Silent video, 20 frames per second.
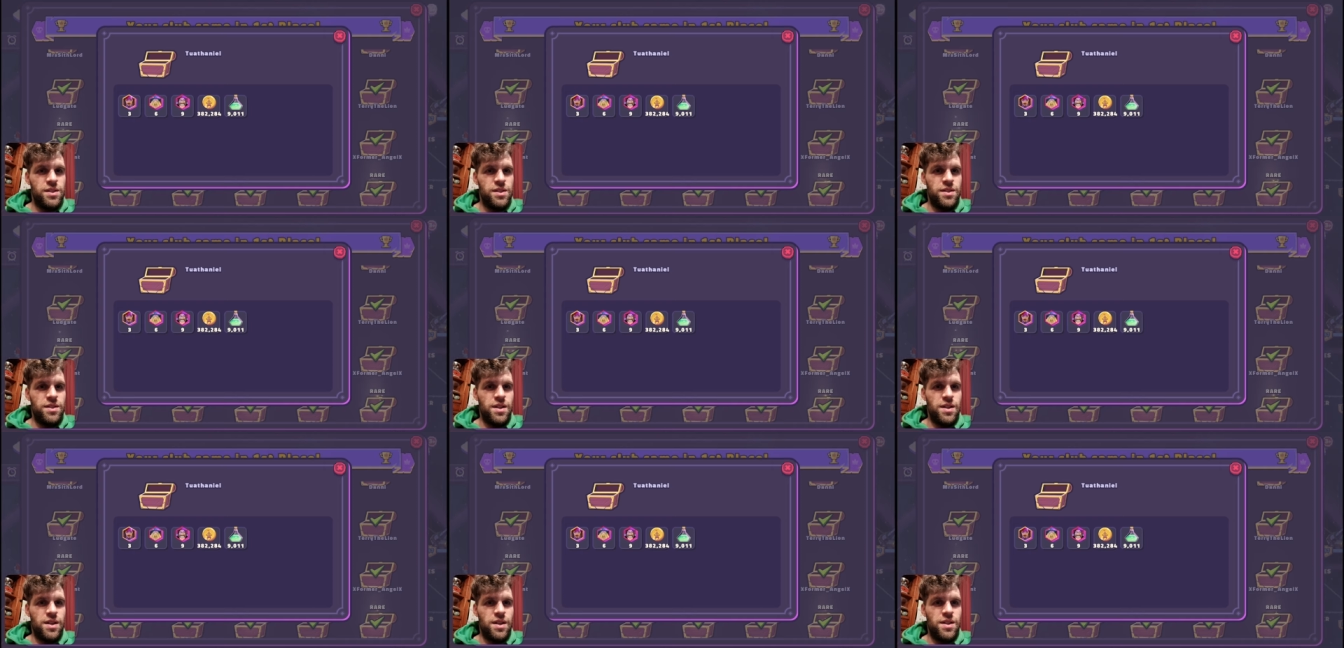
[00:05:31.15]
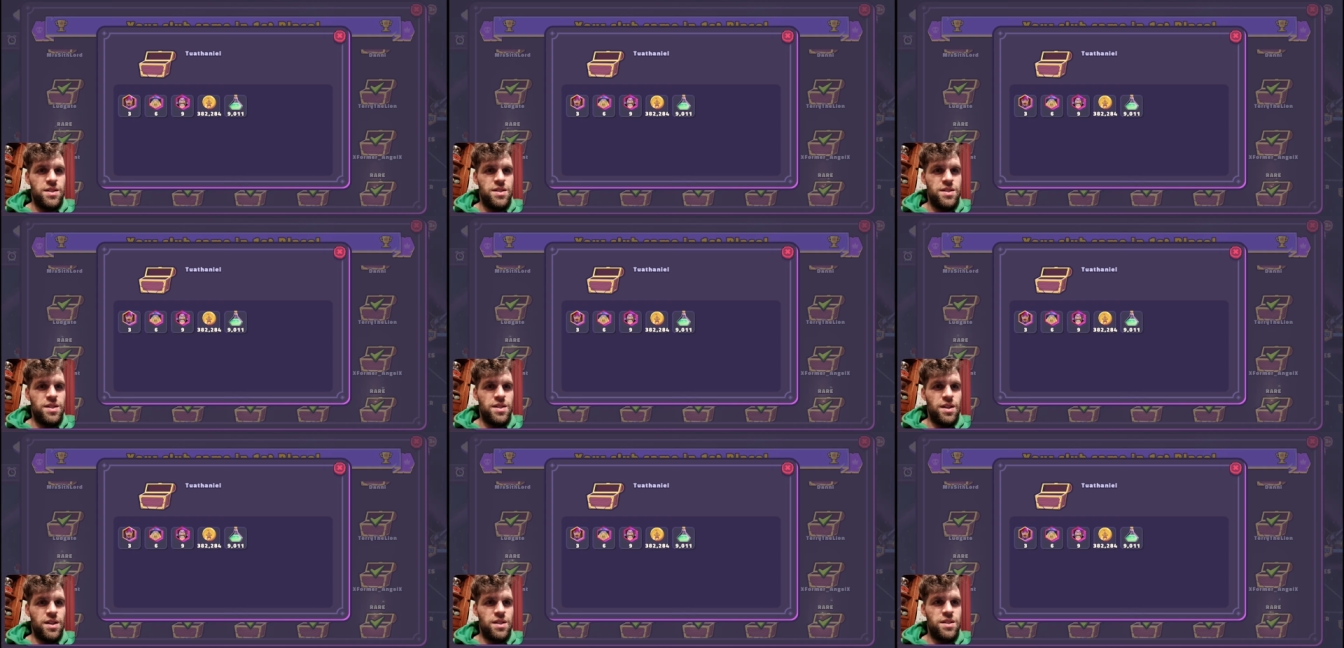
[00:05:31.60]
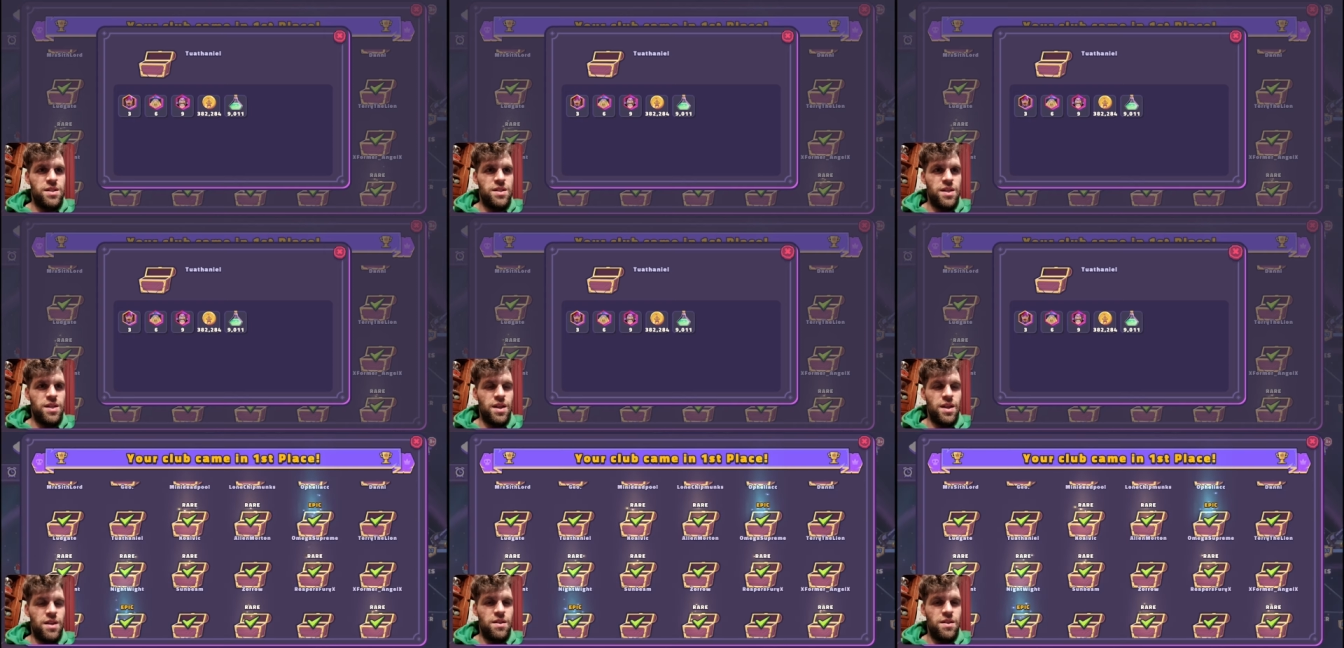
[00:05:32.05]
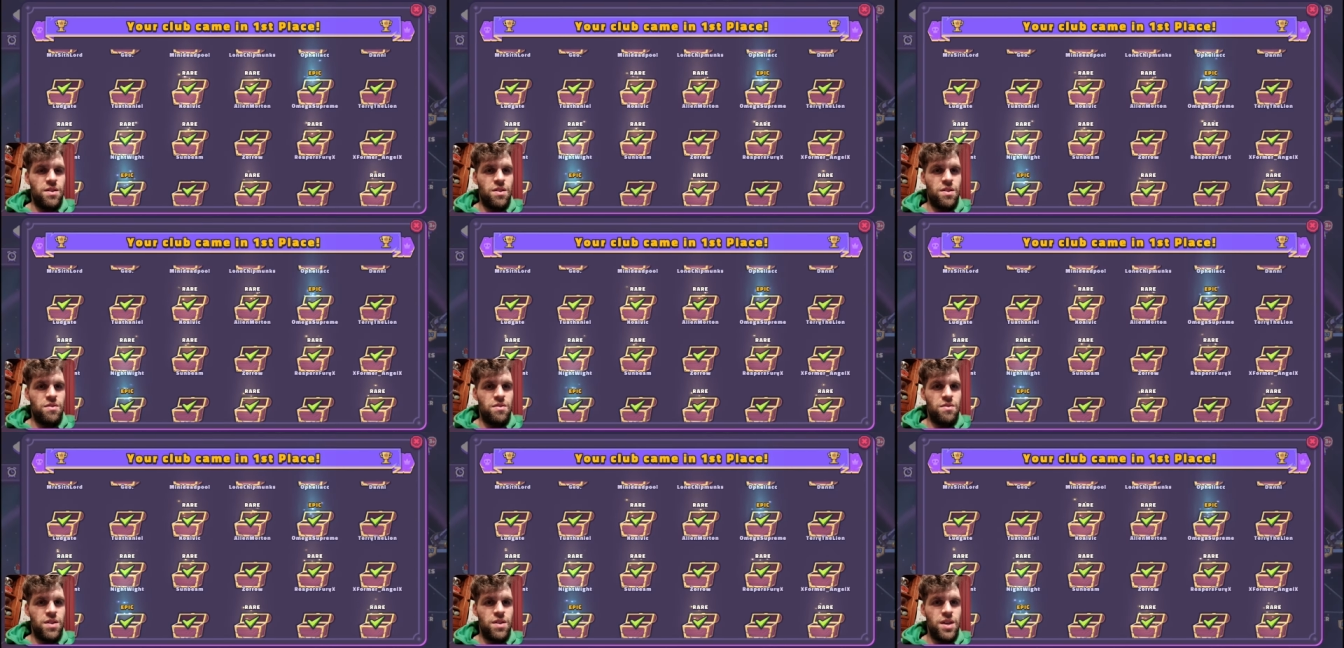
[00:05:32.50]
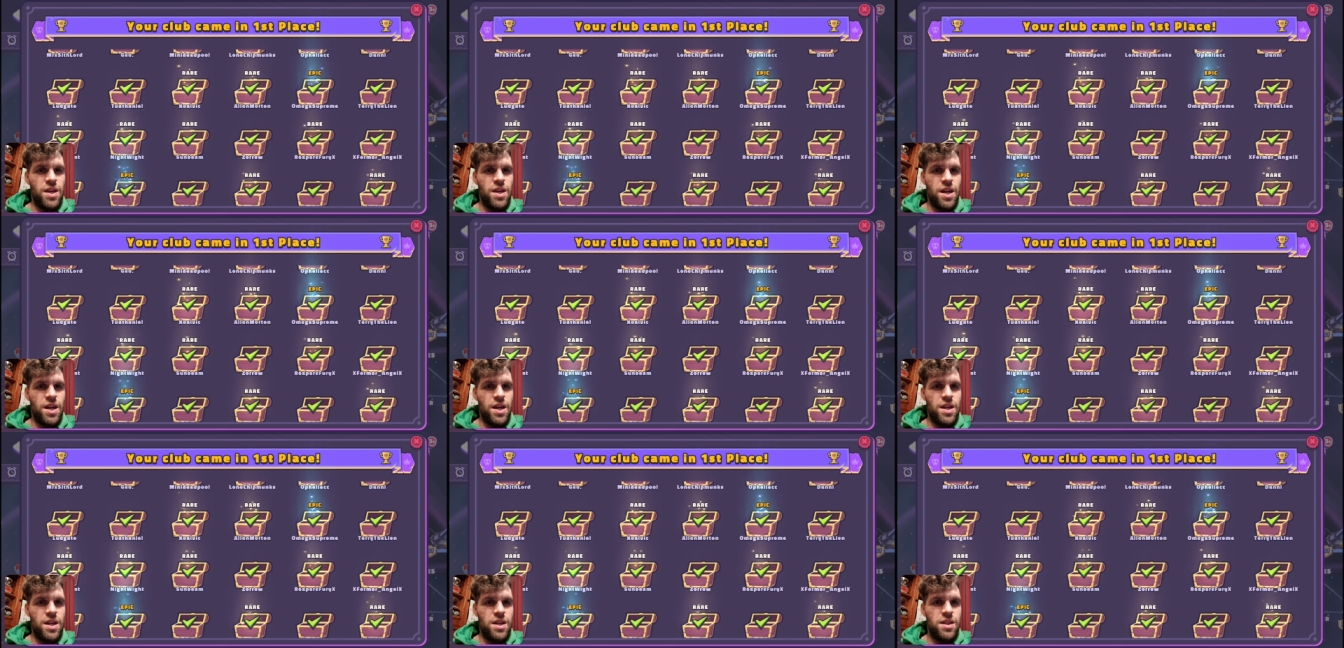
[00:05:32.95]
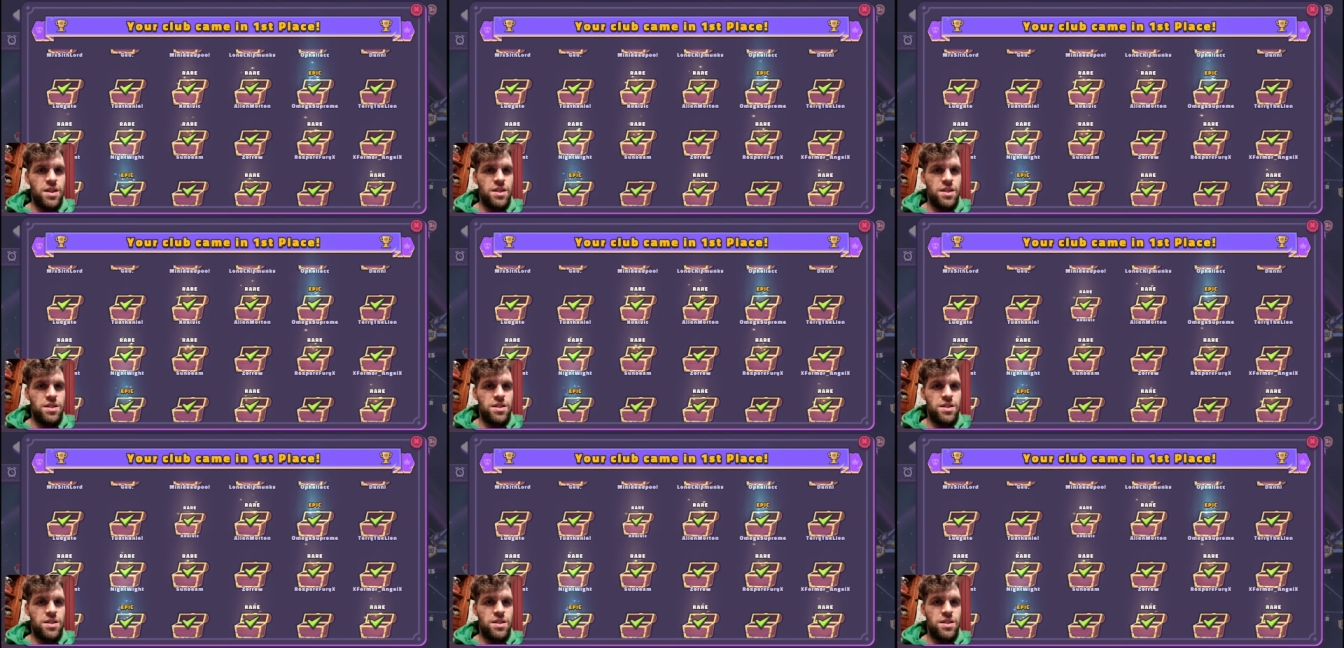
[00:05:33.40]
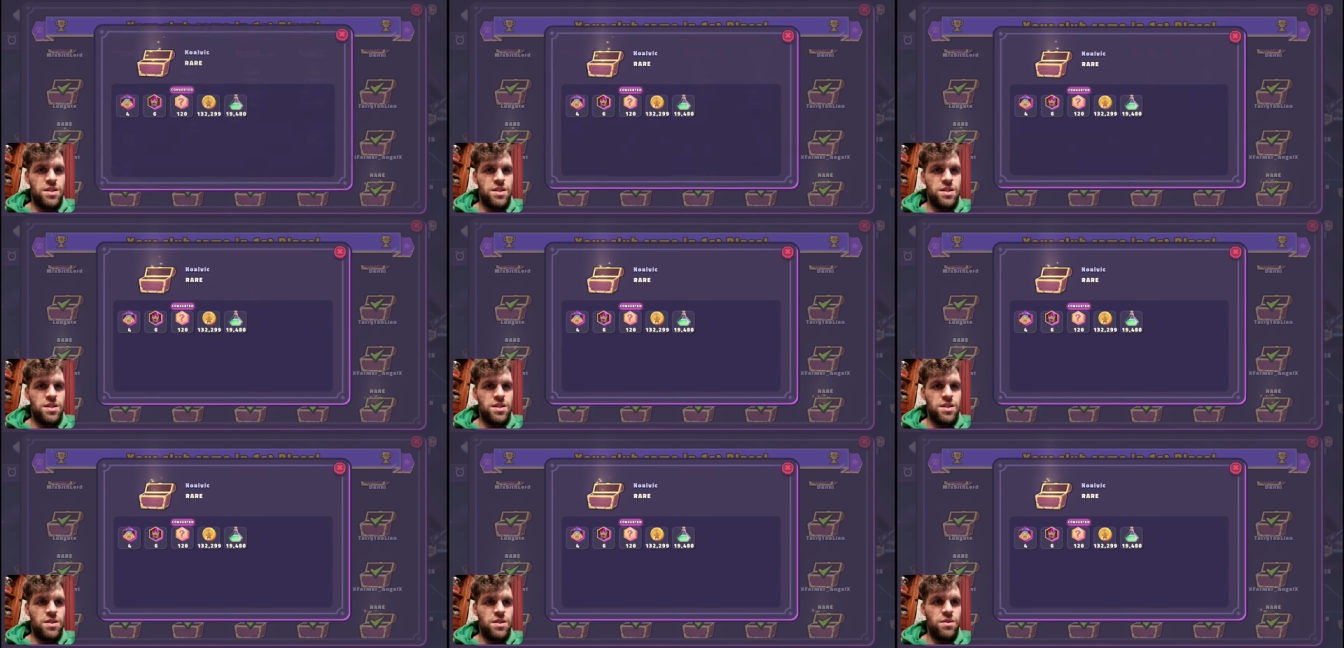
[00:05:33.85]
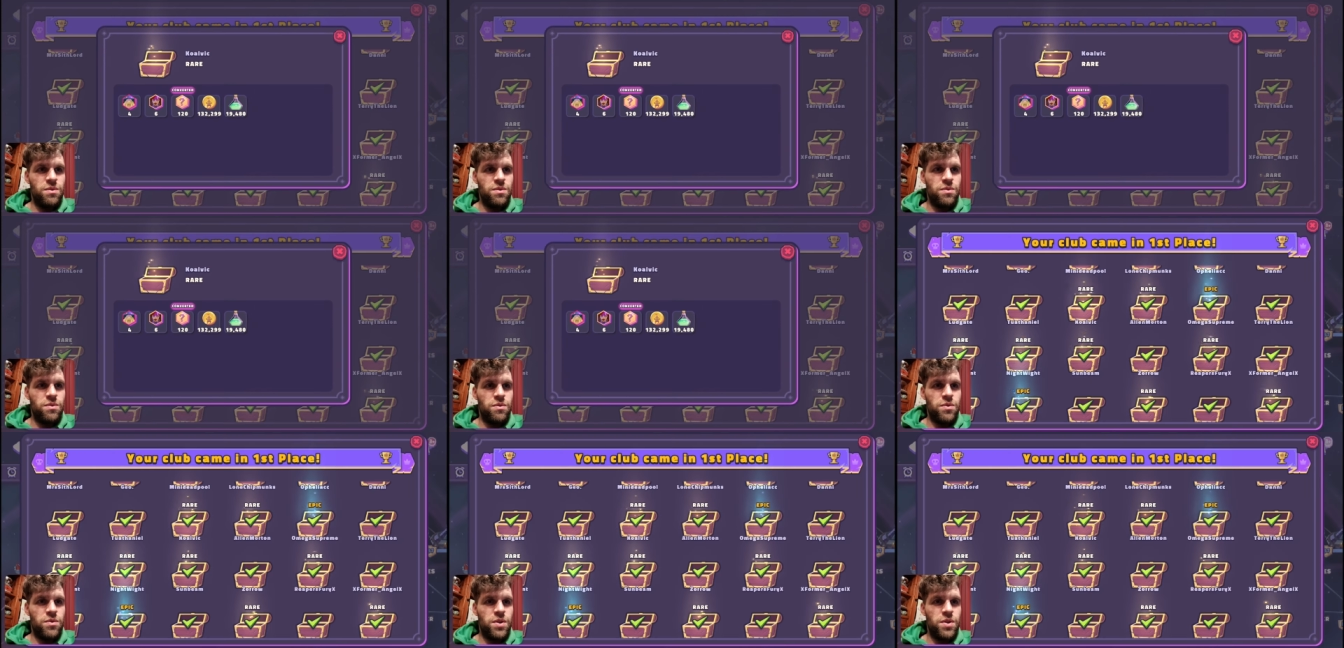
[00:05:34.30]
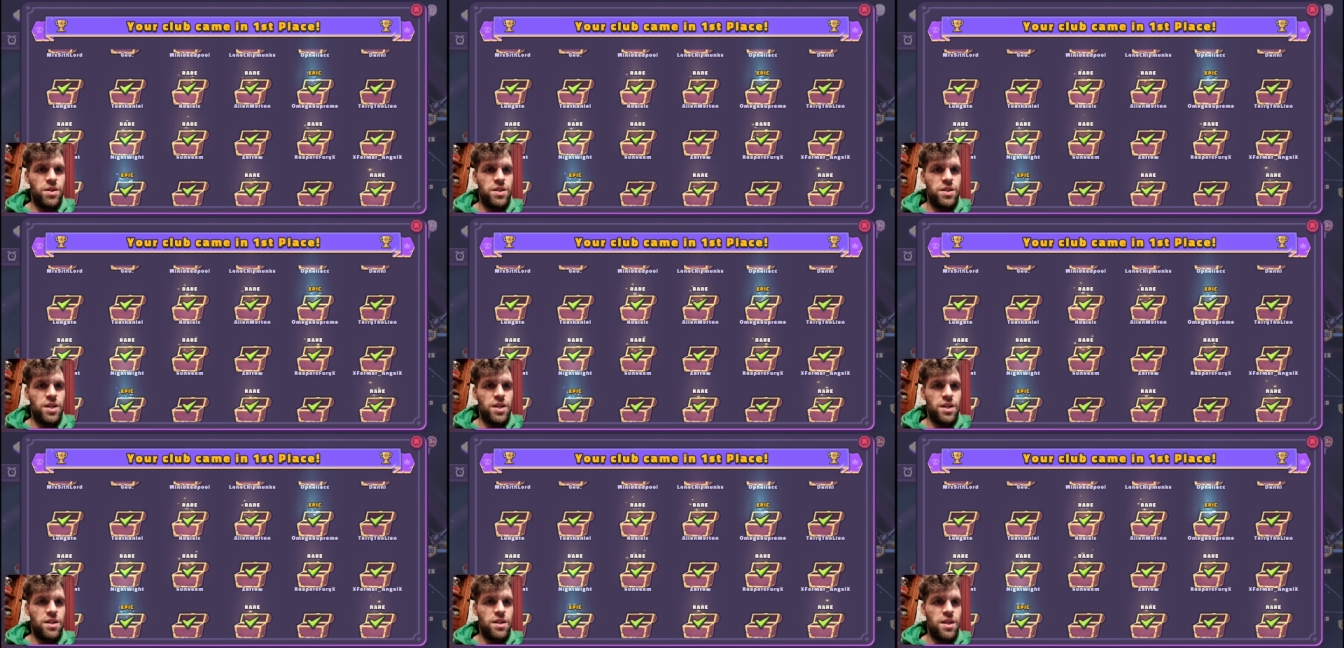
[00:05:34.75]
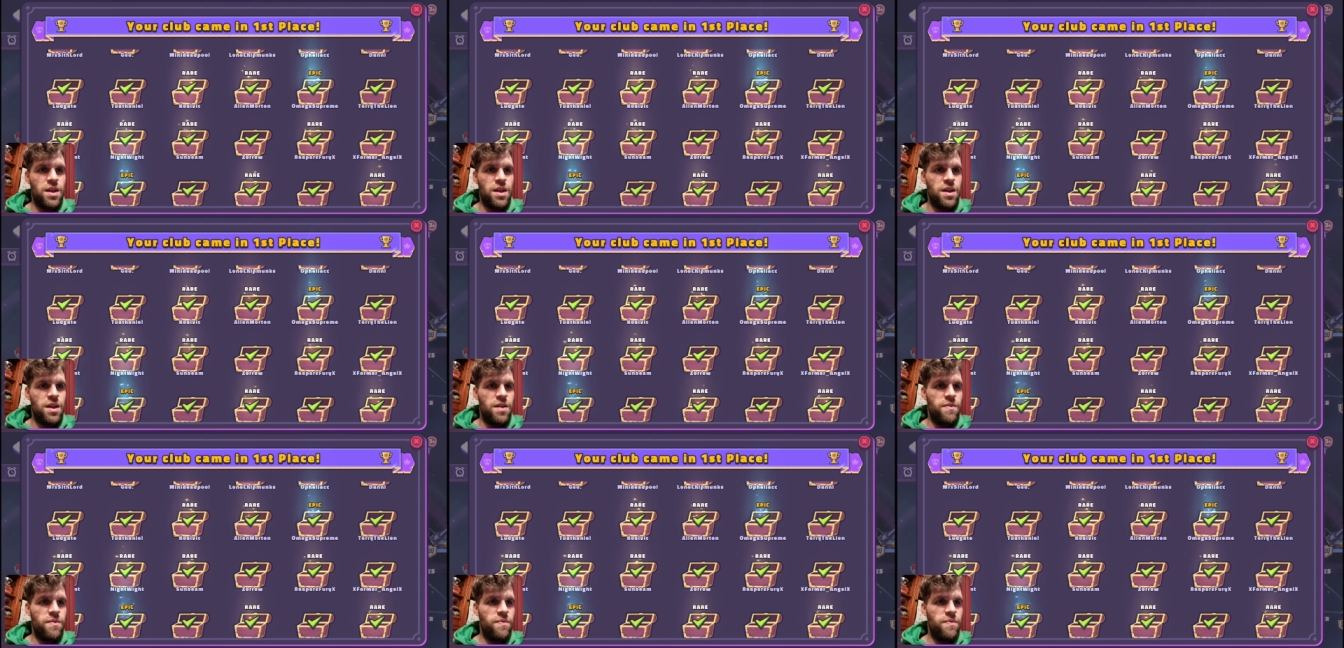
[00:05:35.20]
uh, six and three eights. Oh, we'll check that.